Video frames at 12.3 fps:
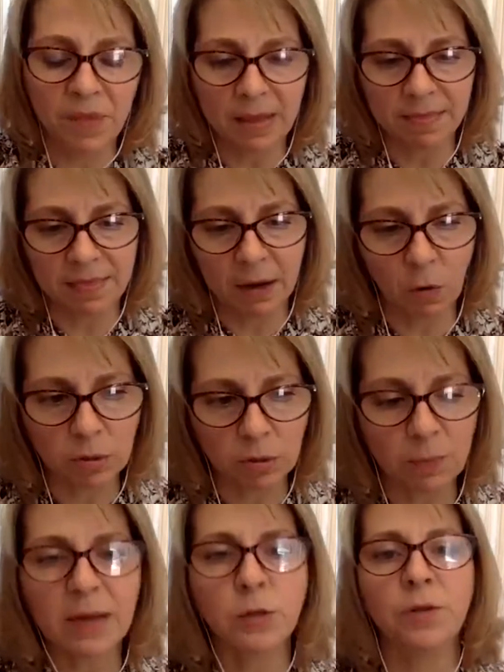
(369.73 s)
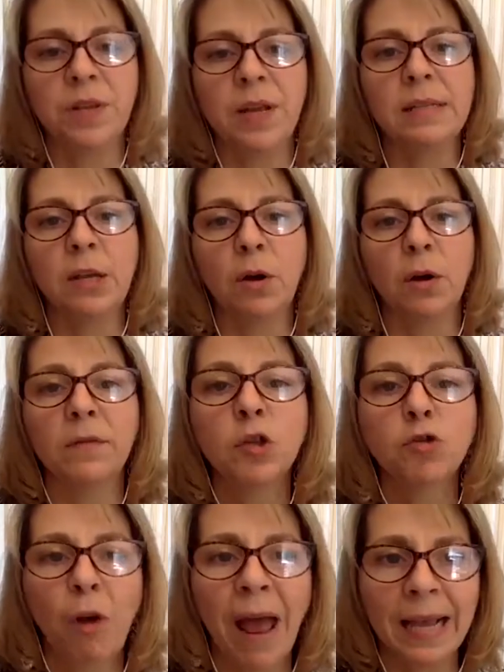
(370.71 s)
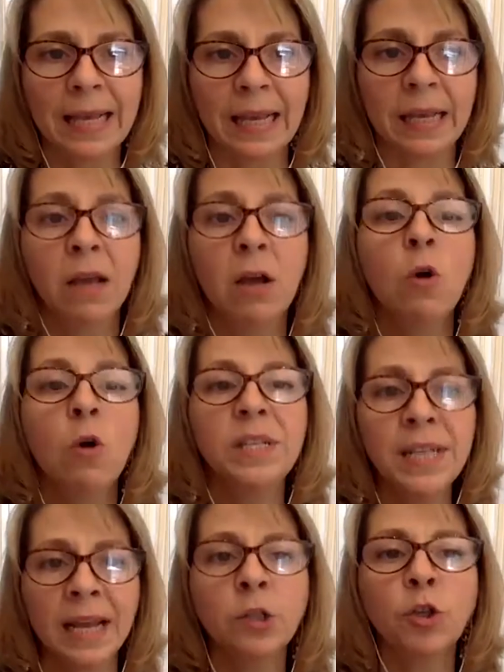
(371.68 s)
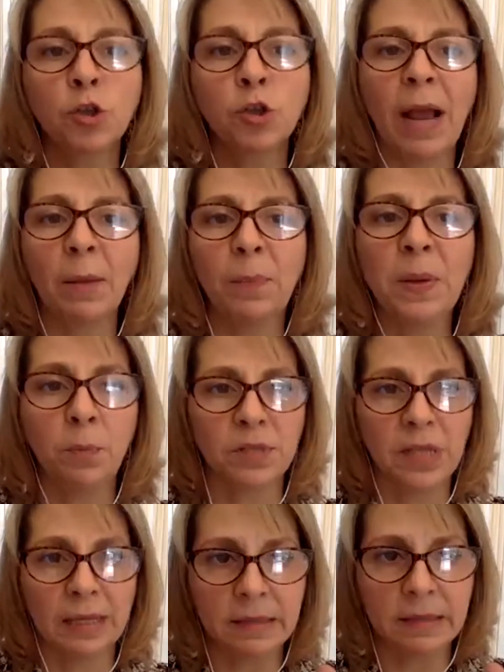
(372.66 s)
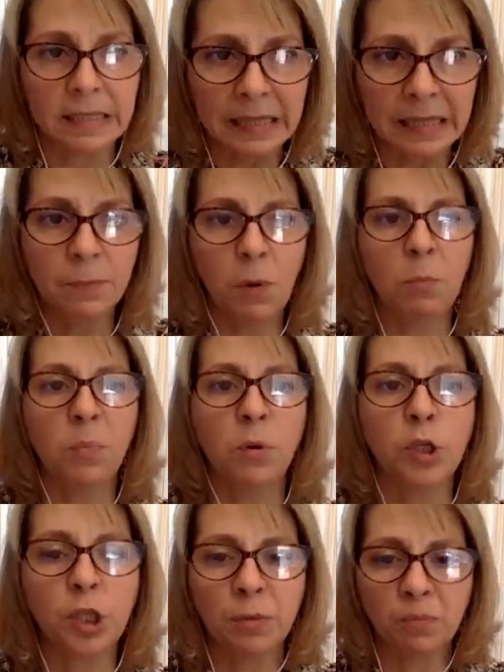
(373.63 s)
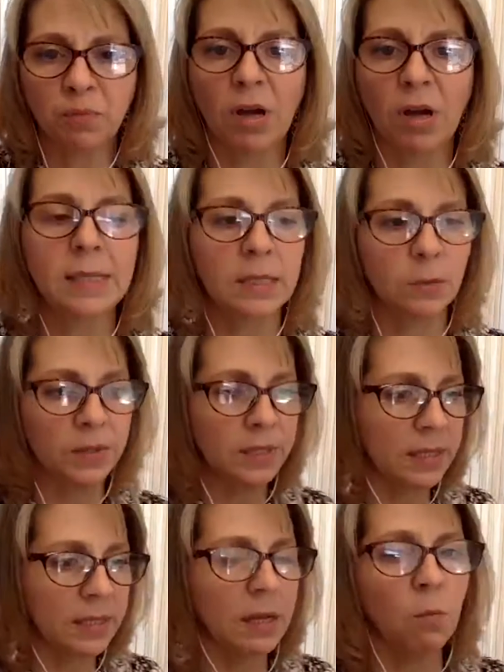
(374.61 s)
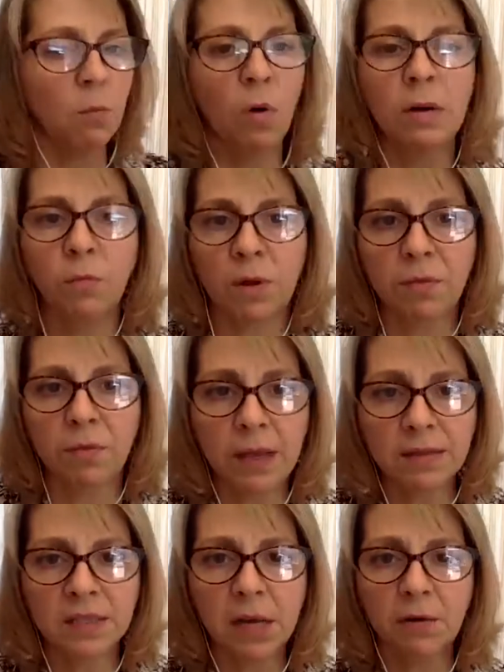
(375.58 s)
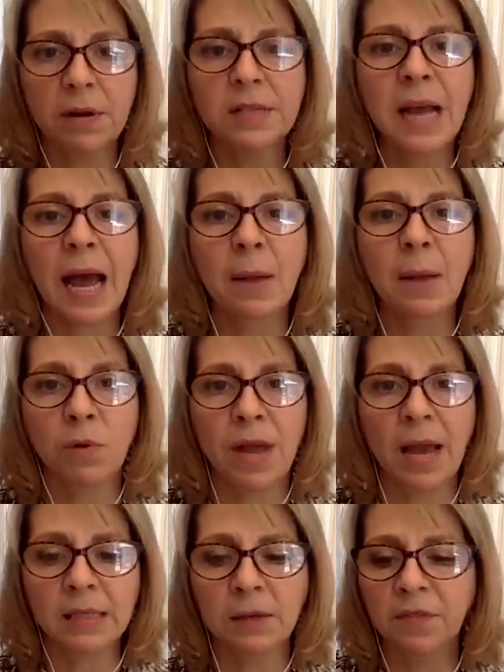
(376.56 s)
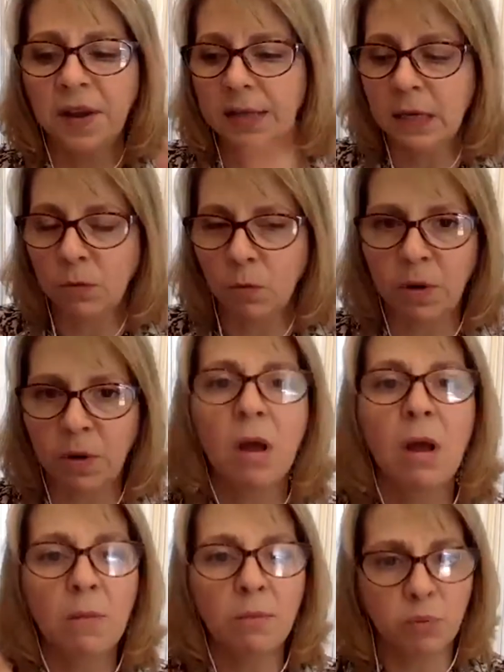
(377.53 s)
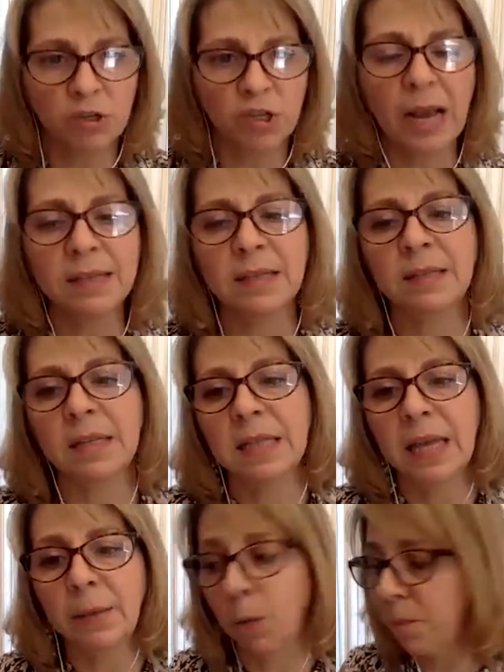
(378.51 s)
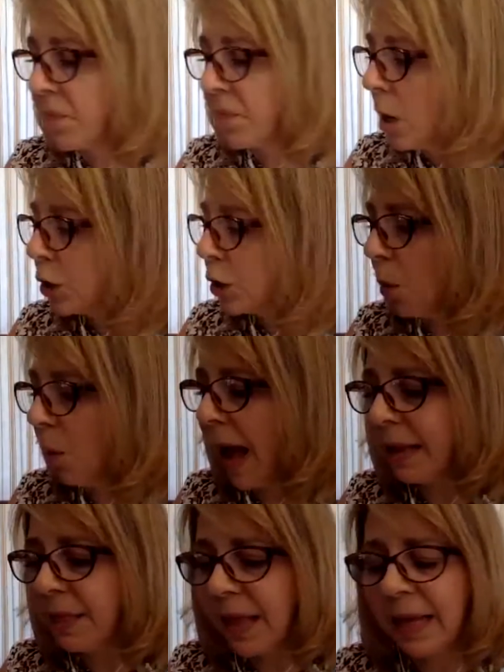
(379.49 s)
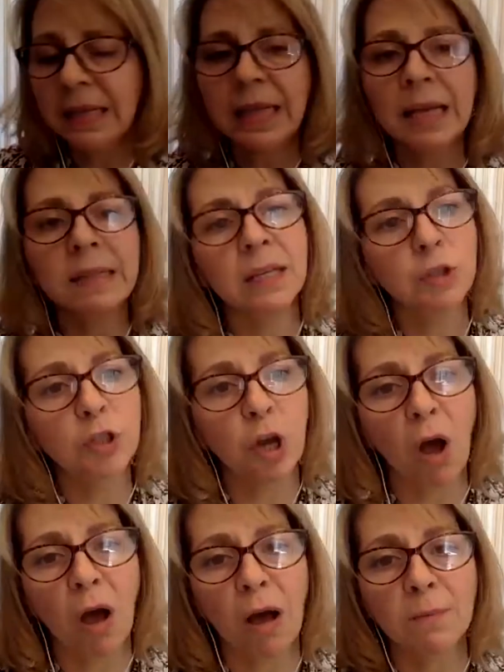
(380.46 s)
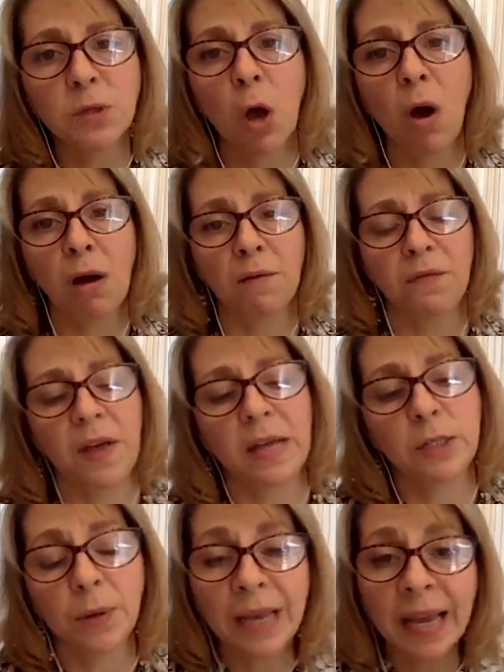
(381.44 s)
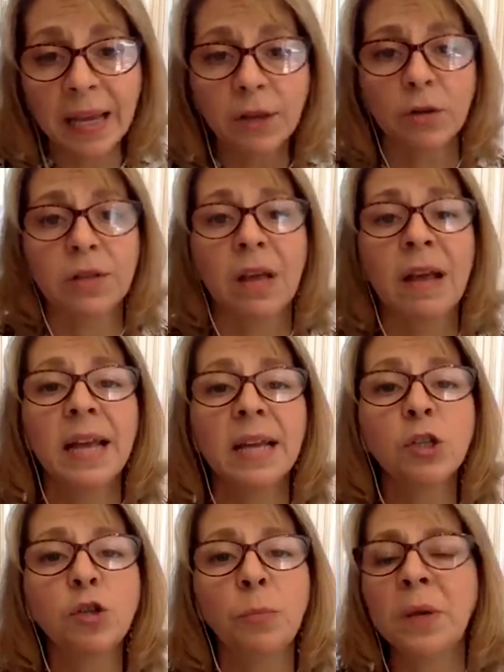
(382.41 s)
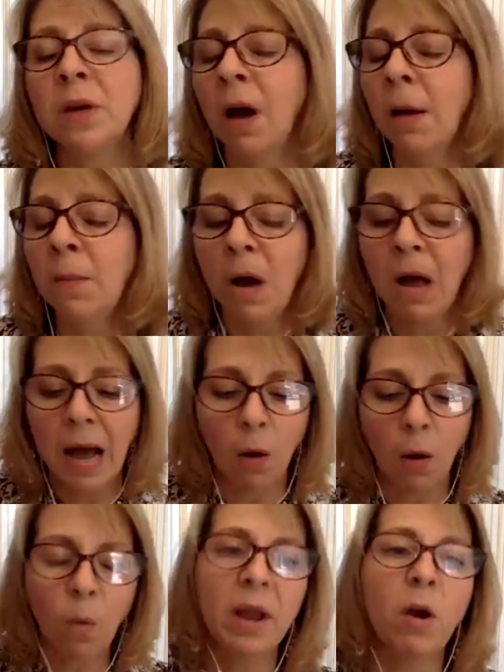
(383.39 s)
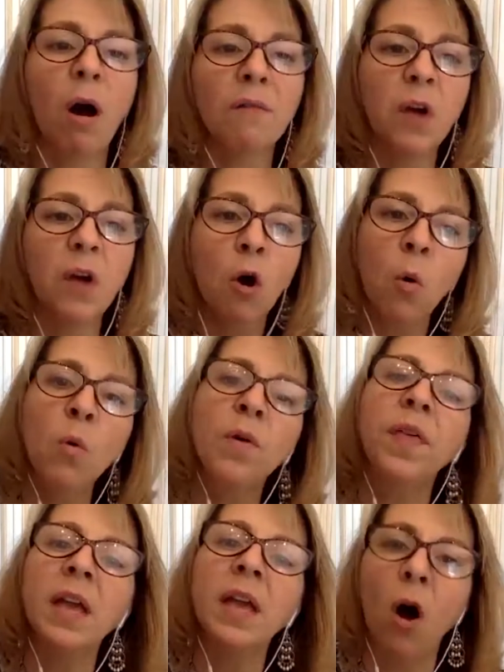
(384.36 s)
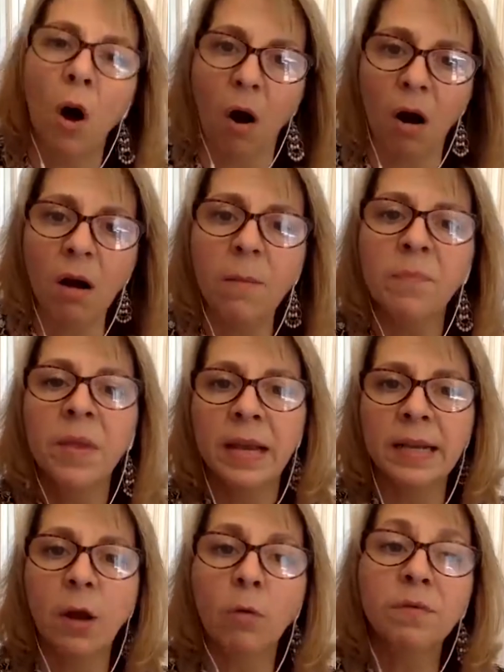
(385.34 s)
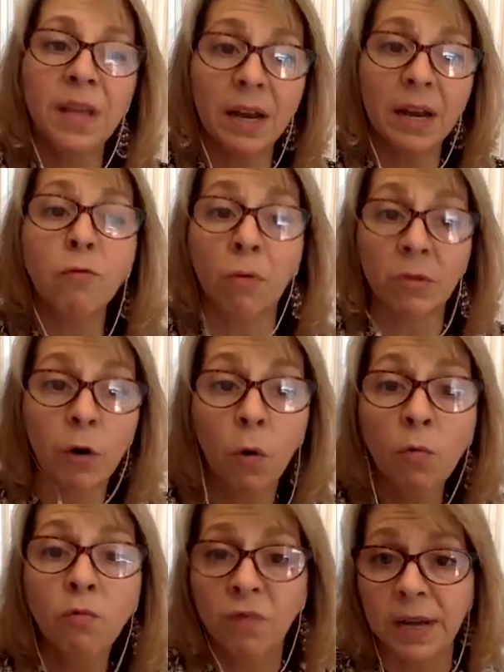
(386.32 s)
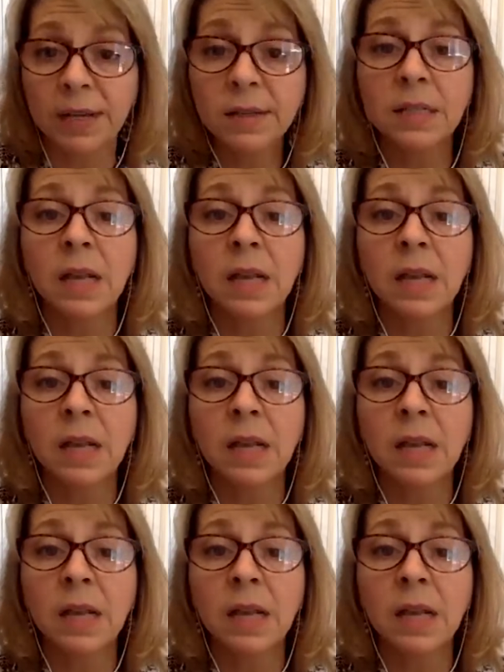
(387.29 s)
And that goes back to the idea of tracking. We tend to track people. It's like this label pushing process. We see someone, we think stereotype, we activate, and we project this label. So I think that the job of educators is to become aware of who they are, their own race.